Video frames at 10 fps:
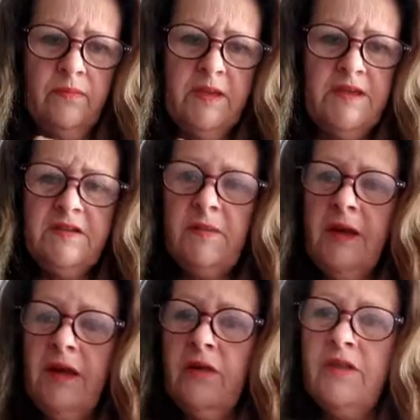this is
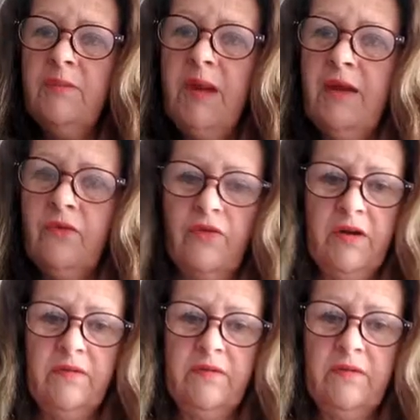about healthy
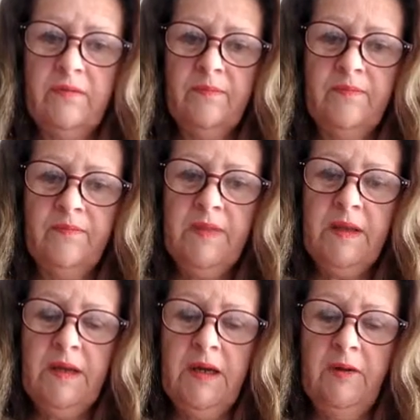boundaries
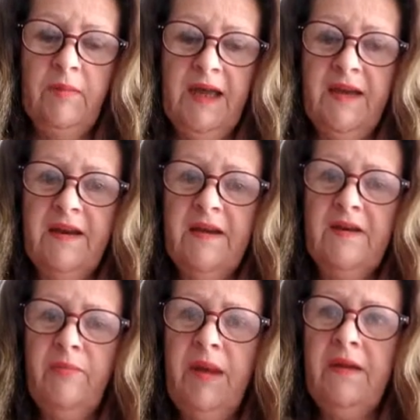and
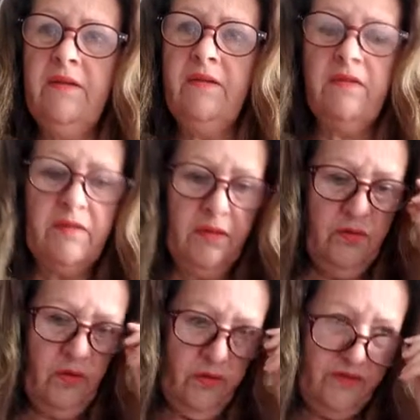independence. So
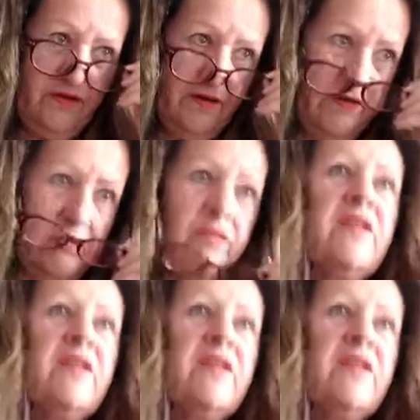your sense of